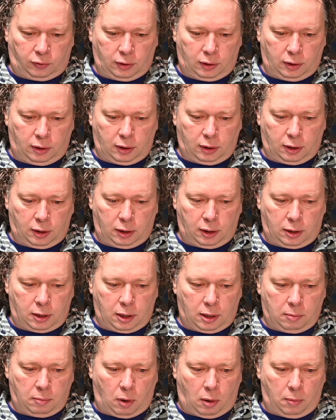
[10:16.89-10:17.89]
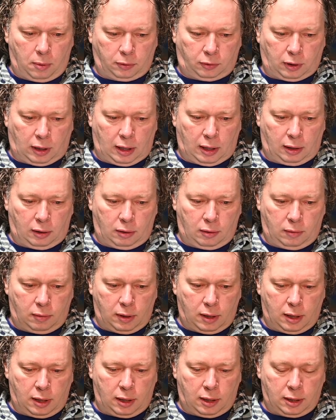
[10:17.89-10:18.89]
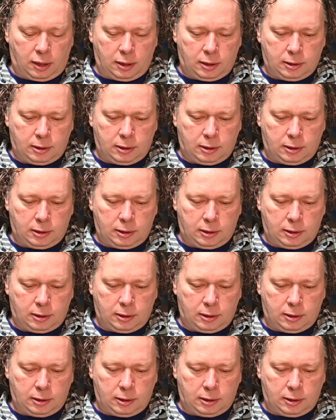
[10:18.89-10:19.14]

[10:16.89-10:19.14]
the Momotaro